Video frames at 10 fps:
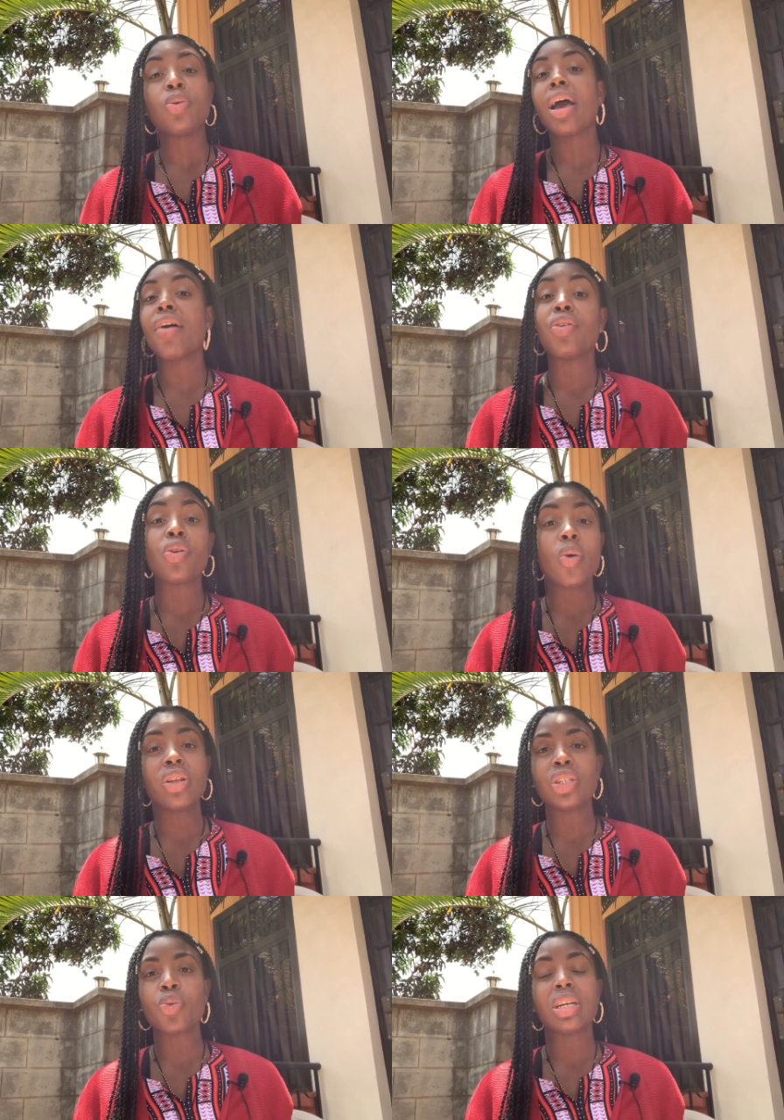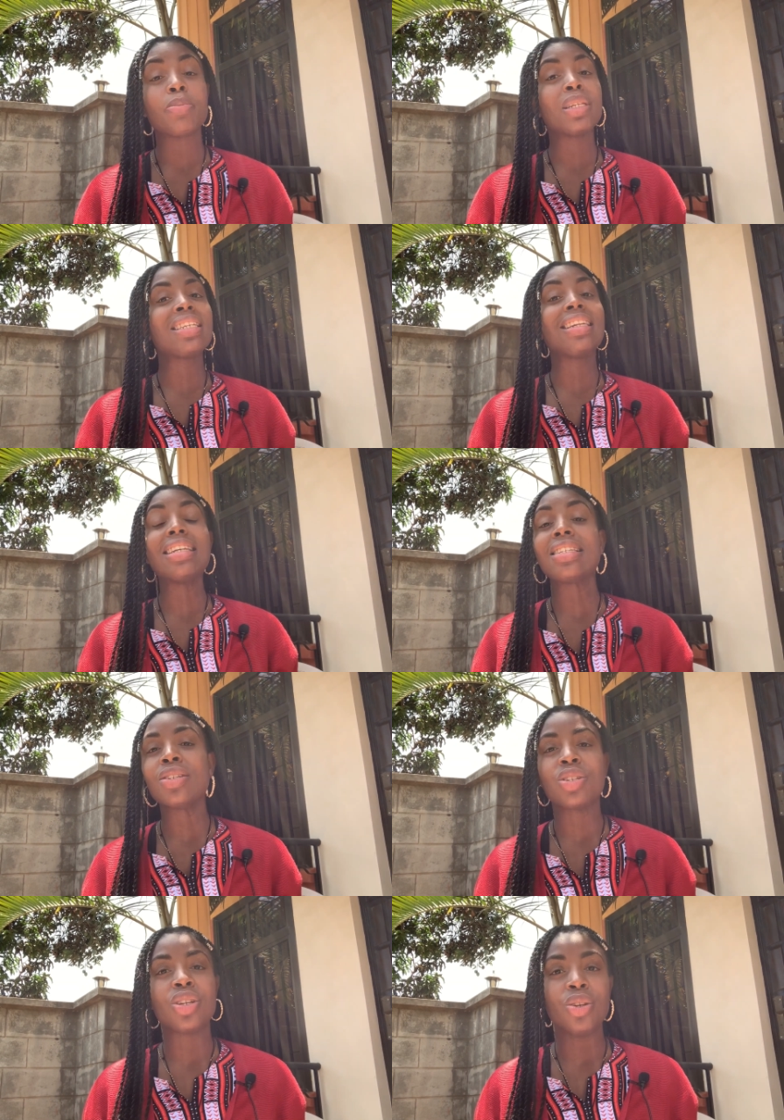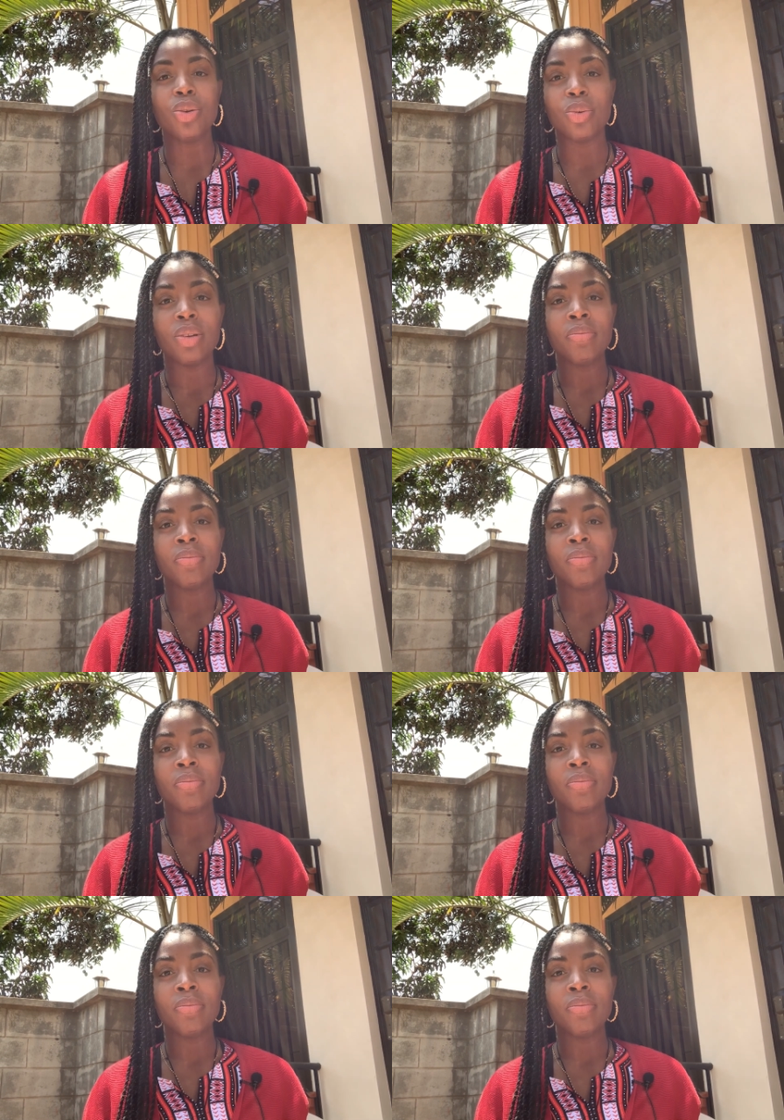you have no other choice but to listen to you.